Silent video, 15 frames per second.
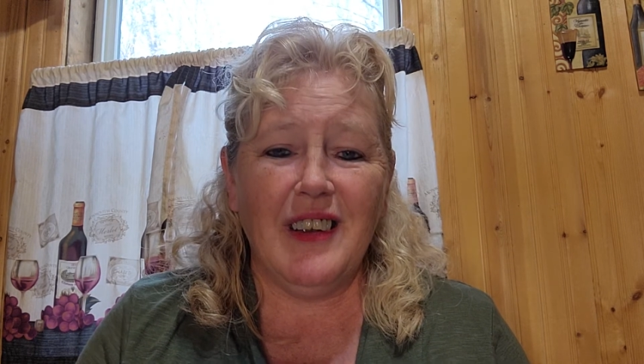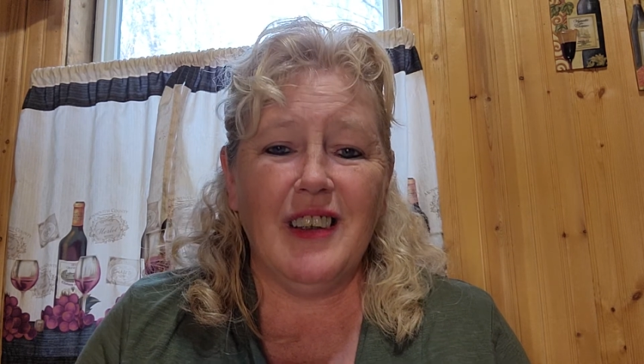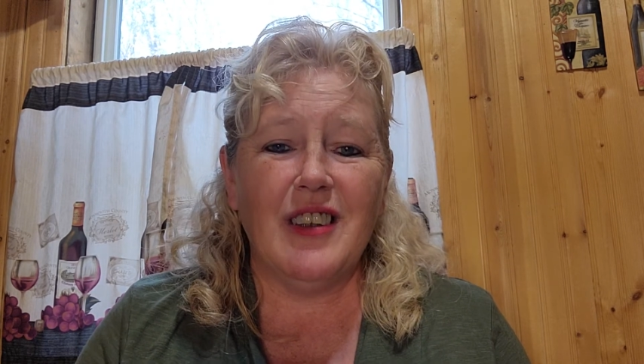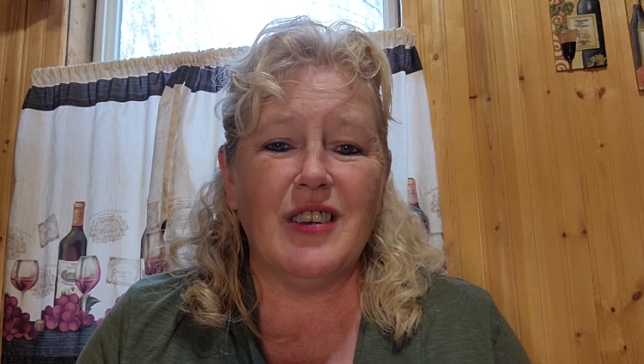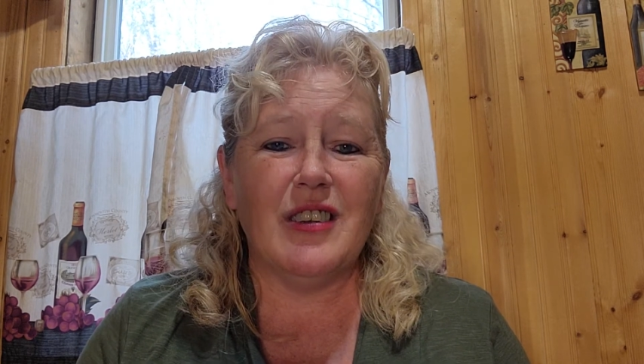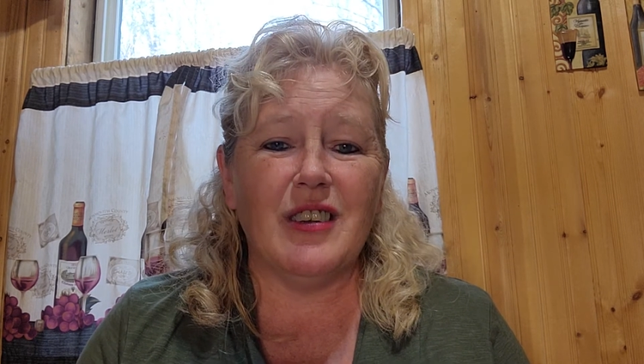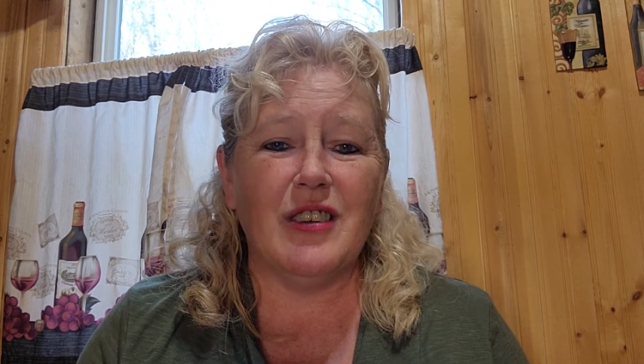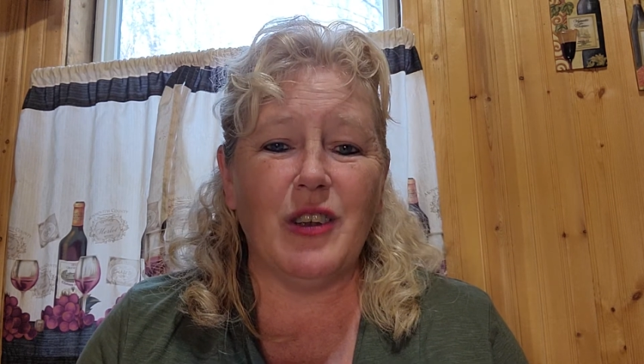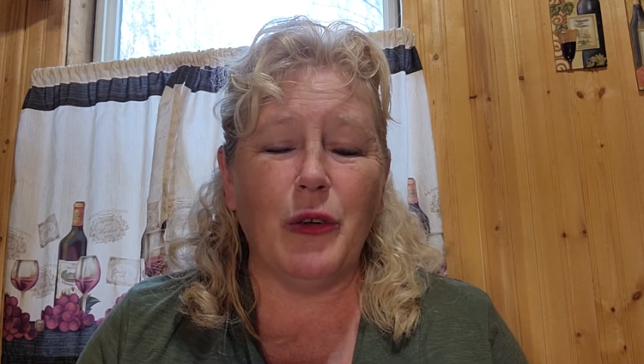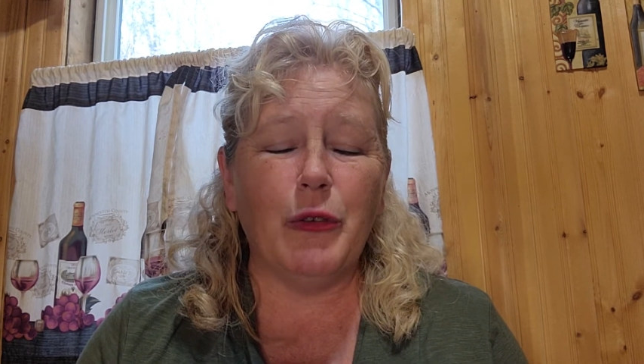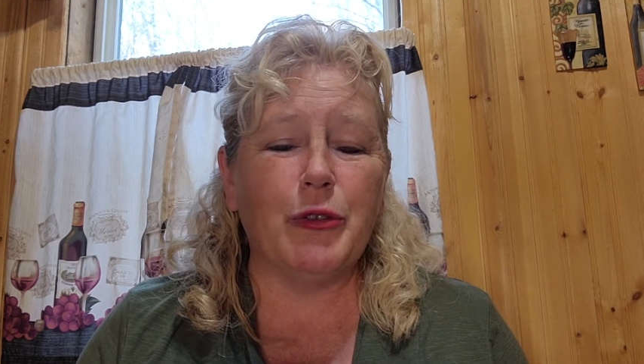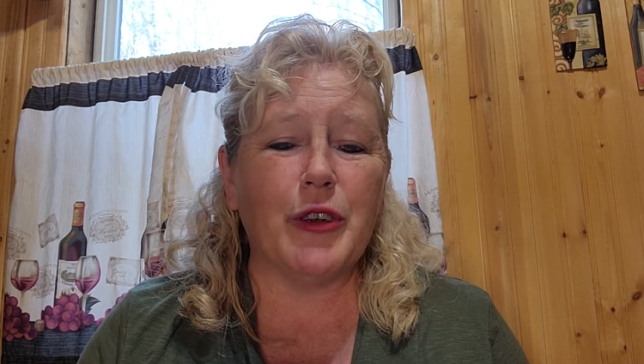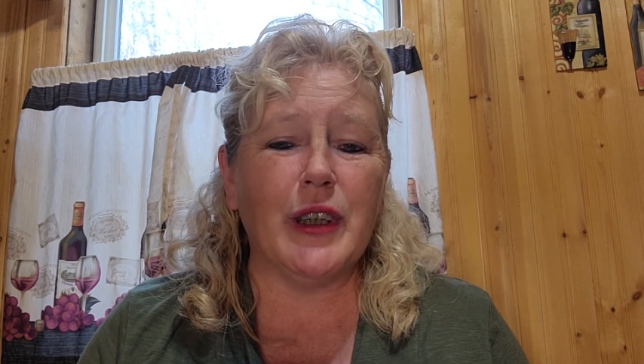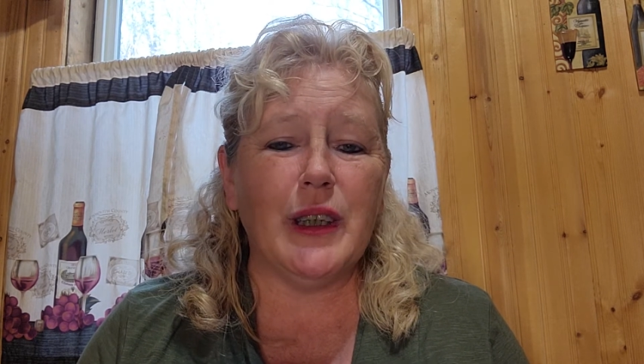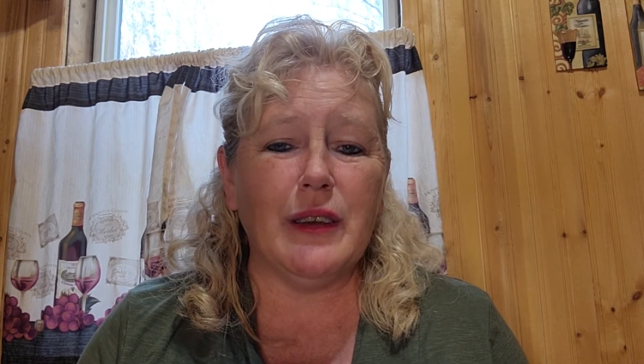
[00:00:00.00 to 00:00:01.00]
So don't
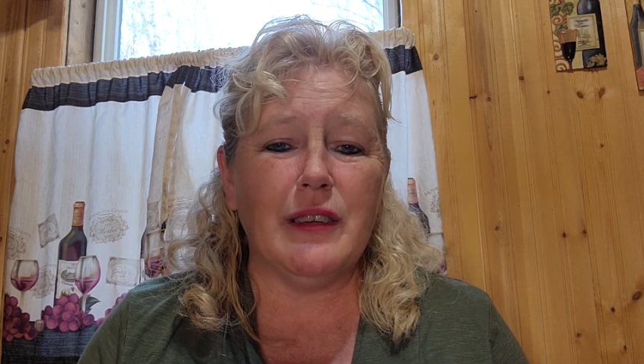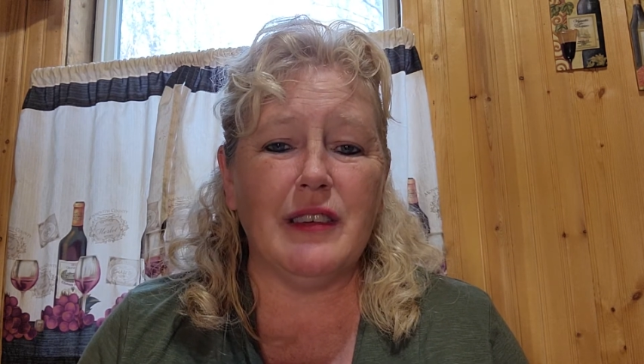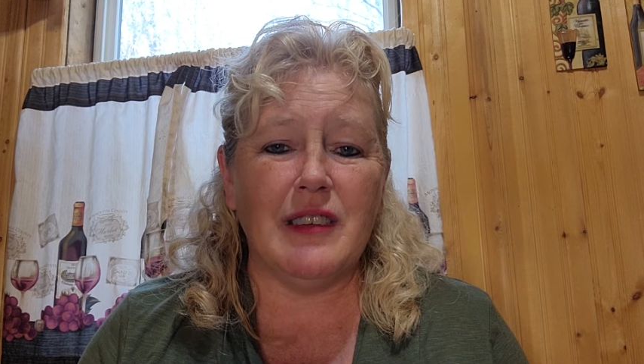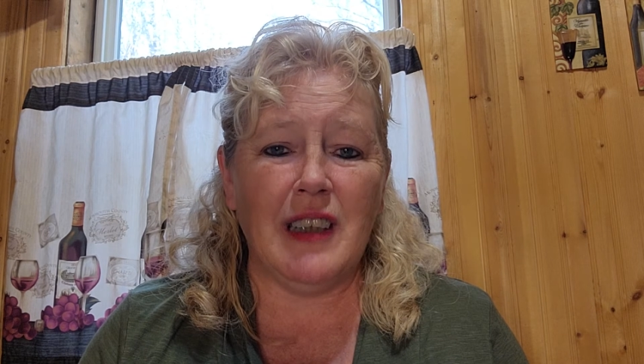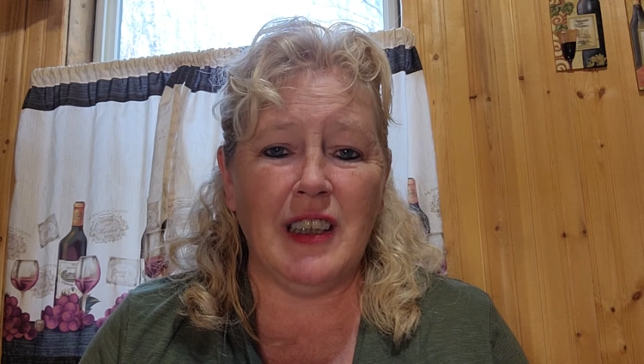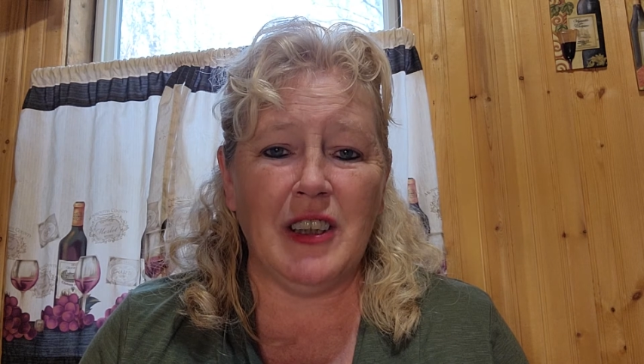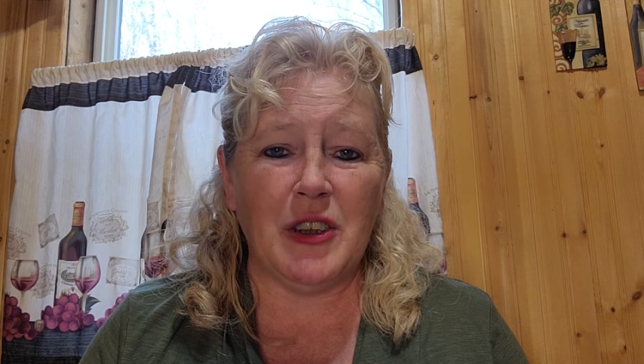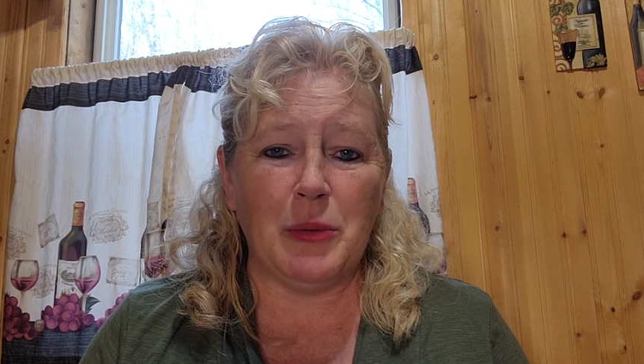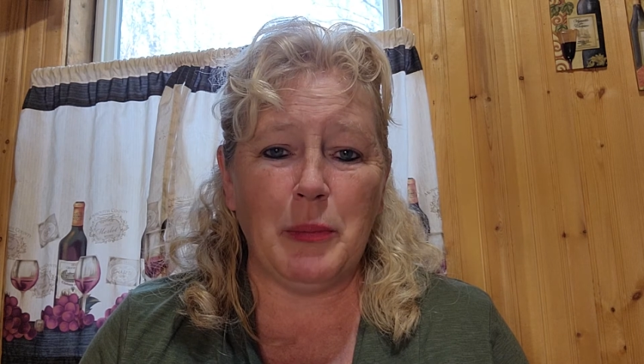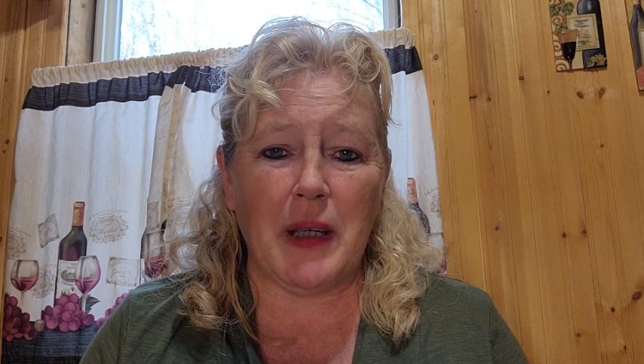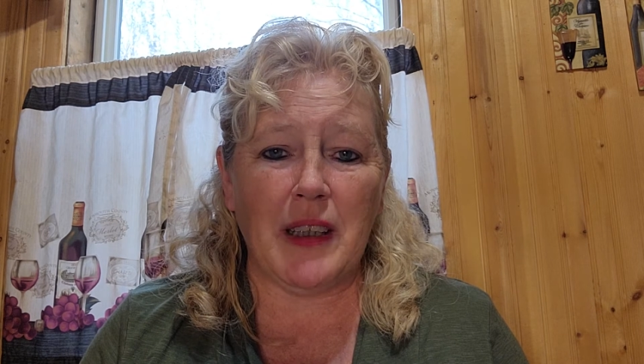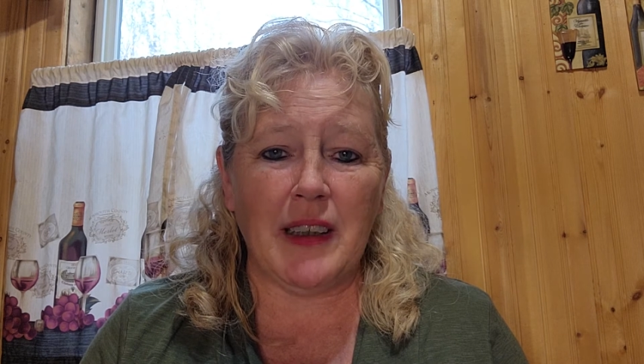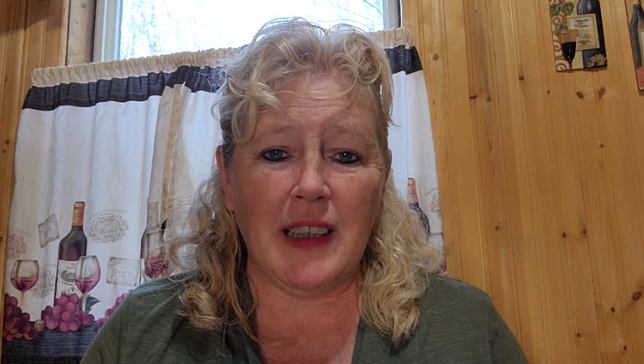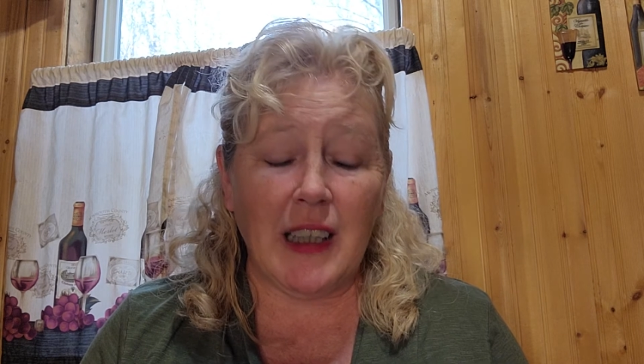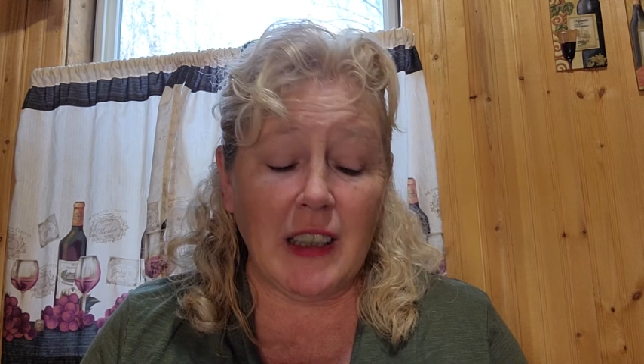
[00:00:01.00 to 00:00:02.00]
forget to take your
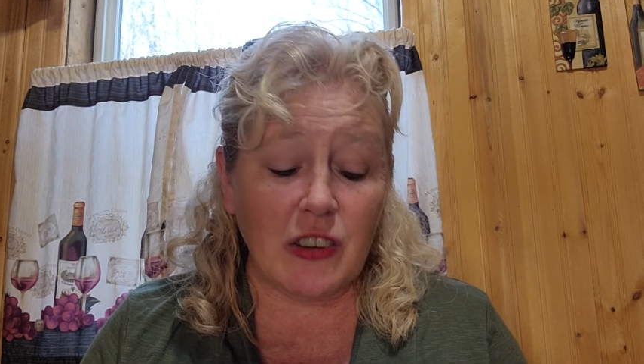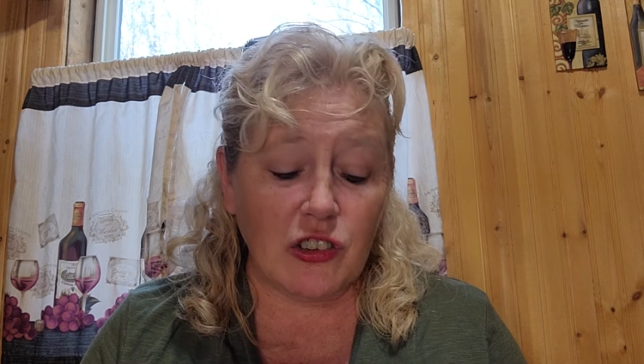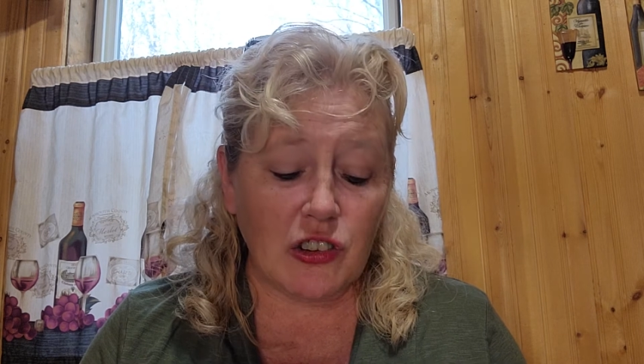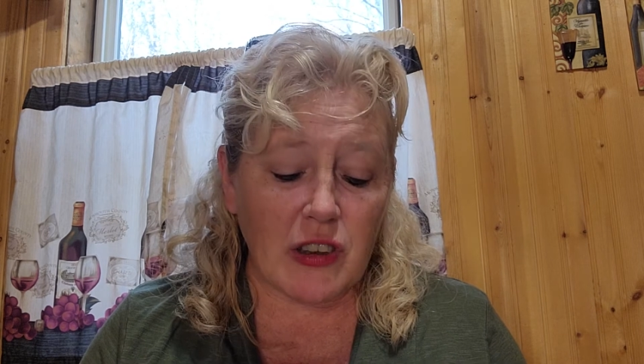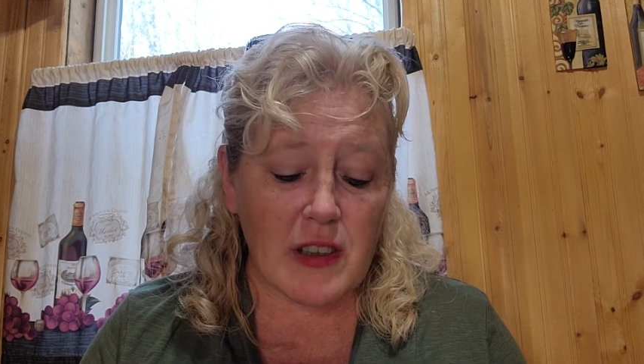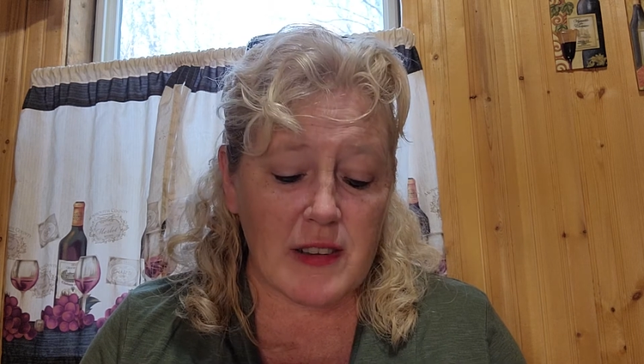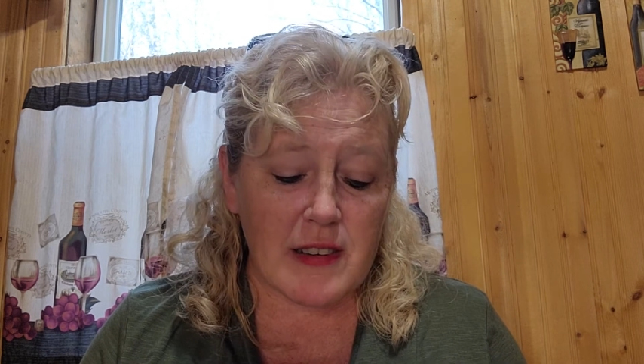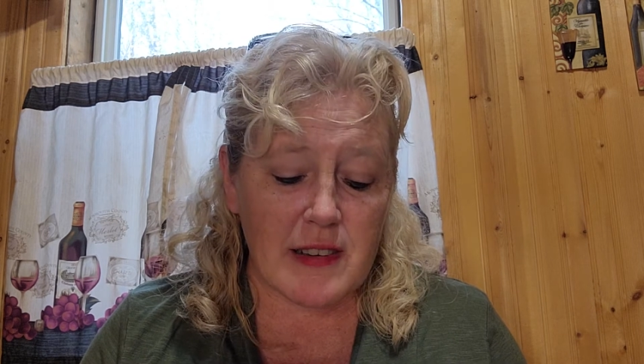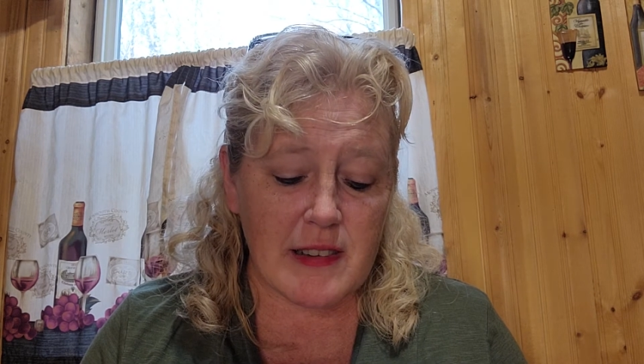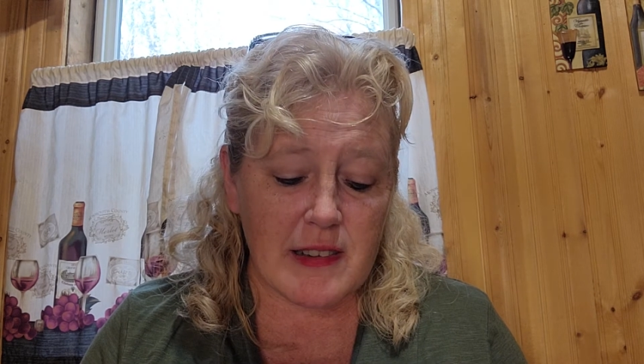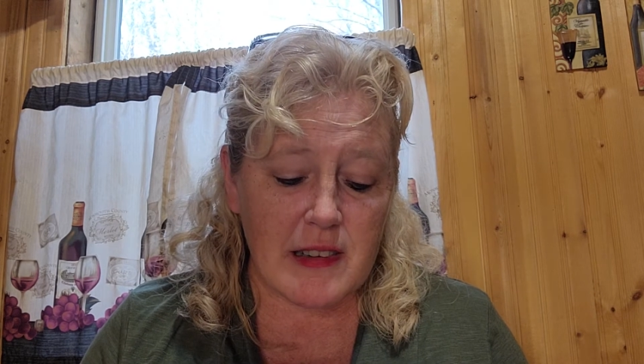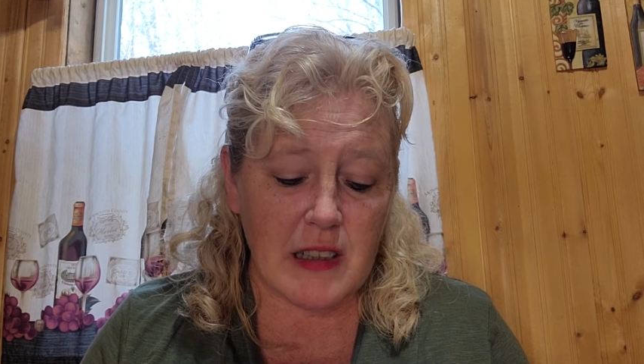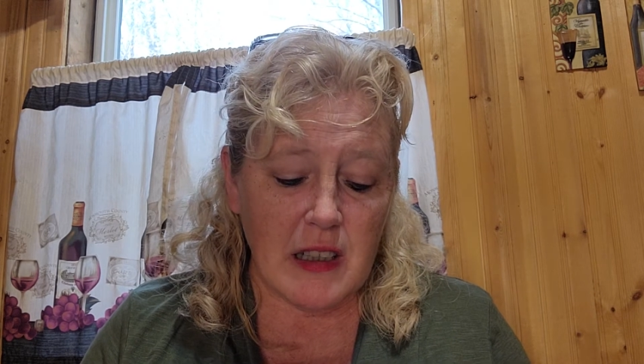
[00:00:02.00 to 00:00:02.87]
medications,